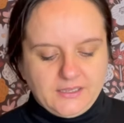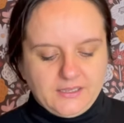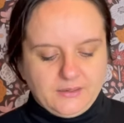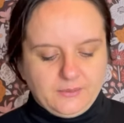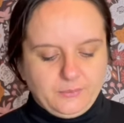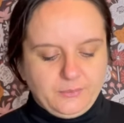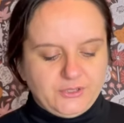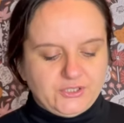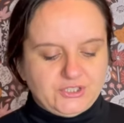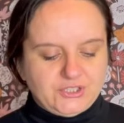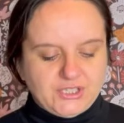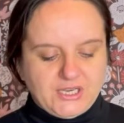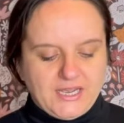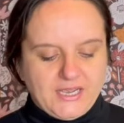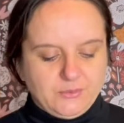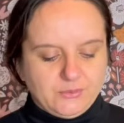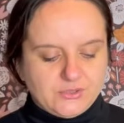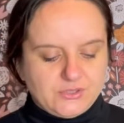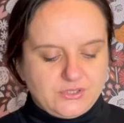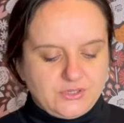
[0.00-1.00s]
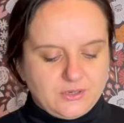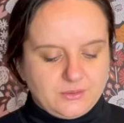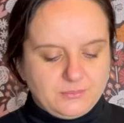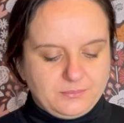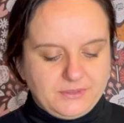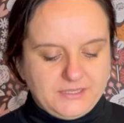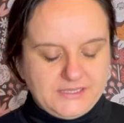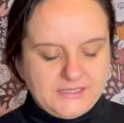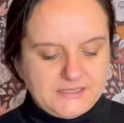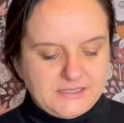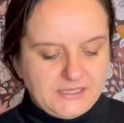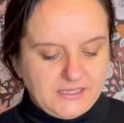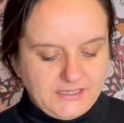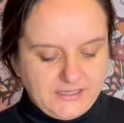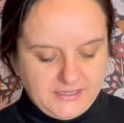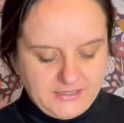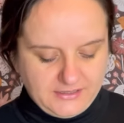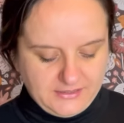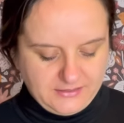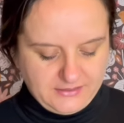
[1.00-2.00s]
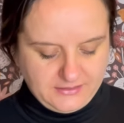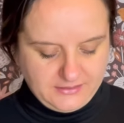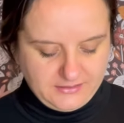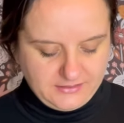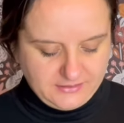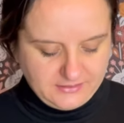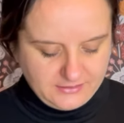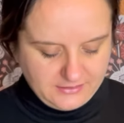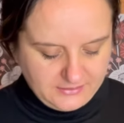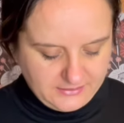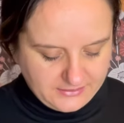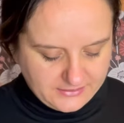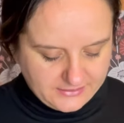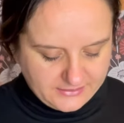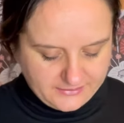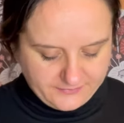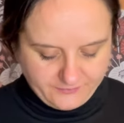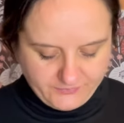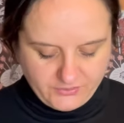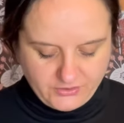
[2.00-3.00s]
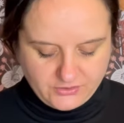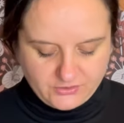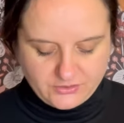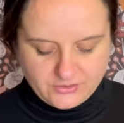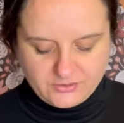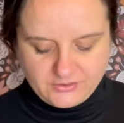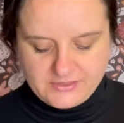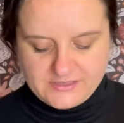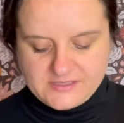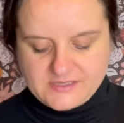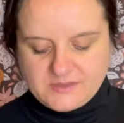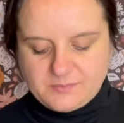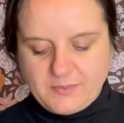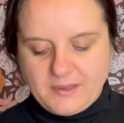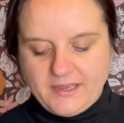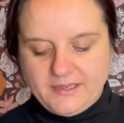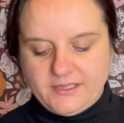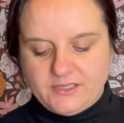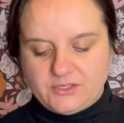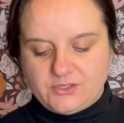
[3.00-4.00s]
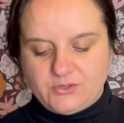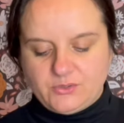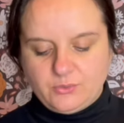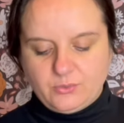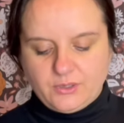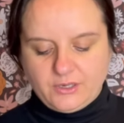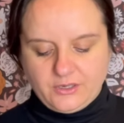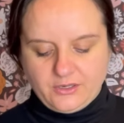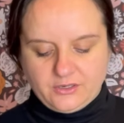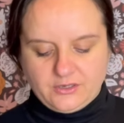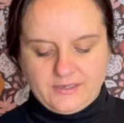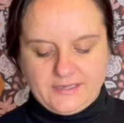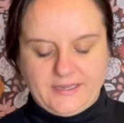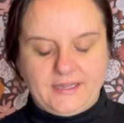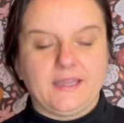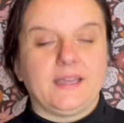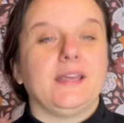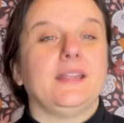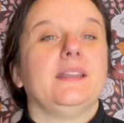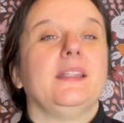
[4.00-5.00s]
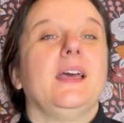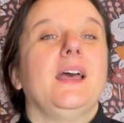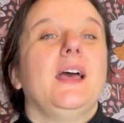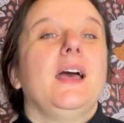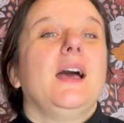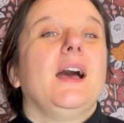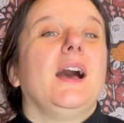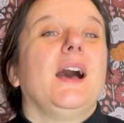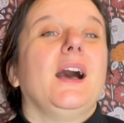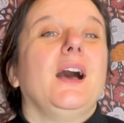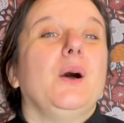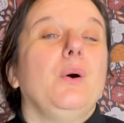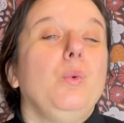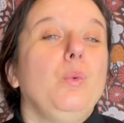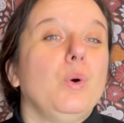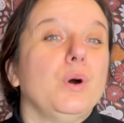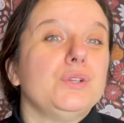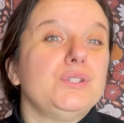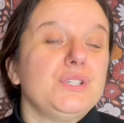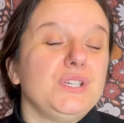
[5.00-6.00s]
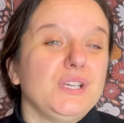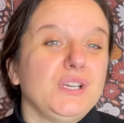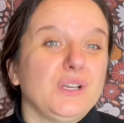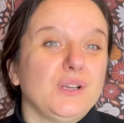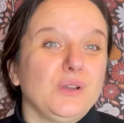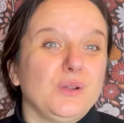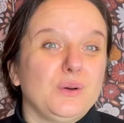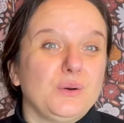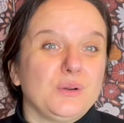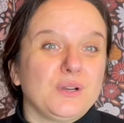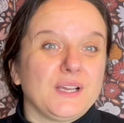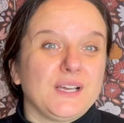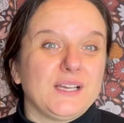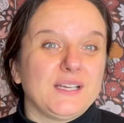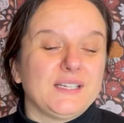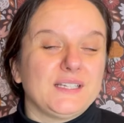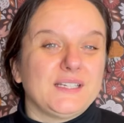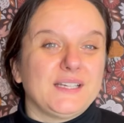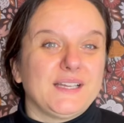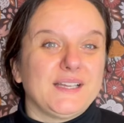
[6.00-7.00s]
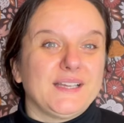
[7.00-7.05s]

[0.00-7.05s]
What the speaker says: which I was completely, you know, inspired to work on again, watching Laura